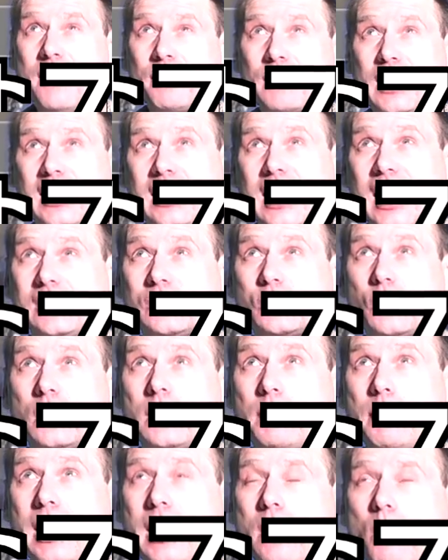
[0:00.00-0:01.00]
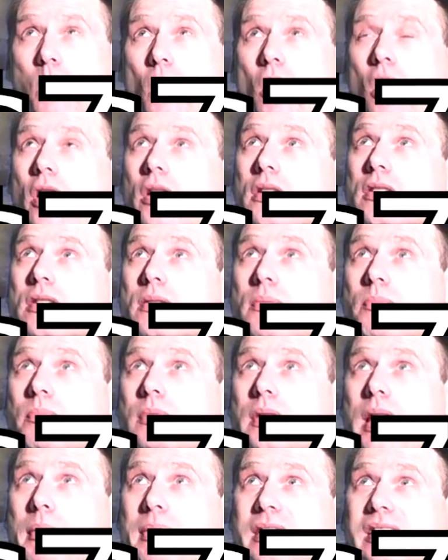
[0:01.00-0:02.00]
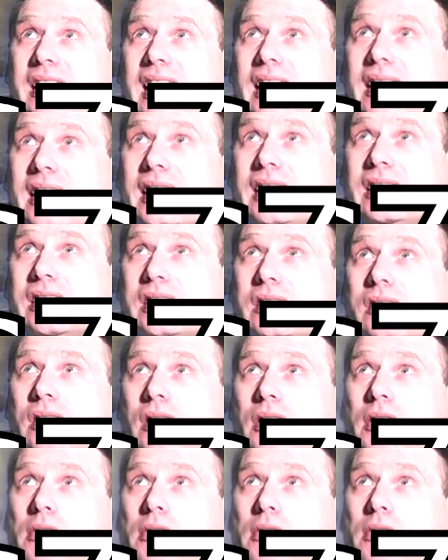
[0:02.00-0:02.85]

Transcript: Then that's going to be what? Let me just get this.